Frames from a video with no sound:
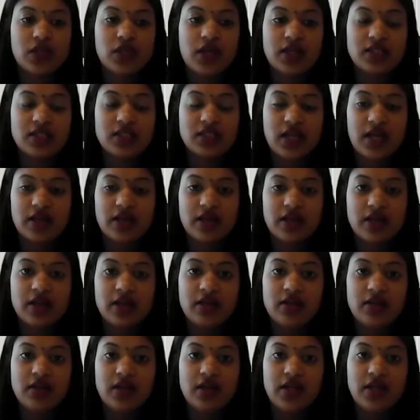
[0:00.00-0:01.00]

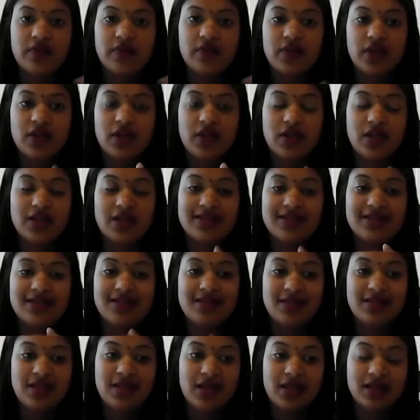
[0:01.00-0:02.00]
data and then
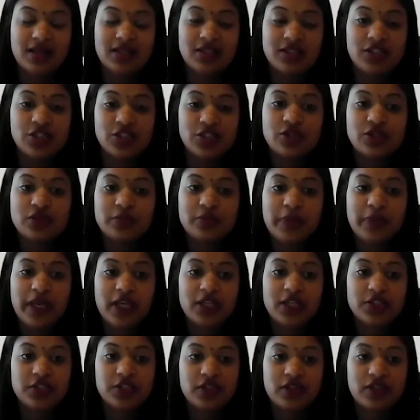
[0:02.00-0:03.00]
an additional
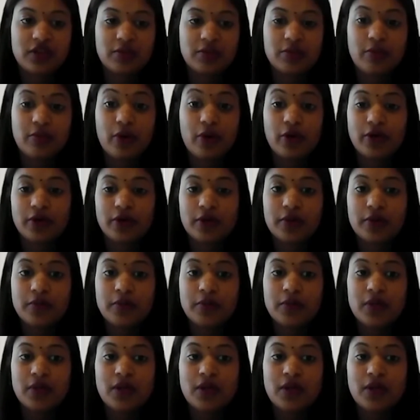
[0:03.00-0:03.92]
page at the bottom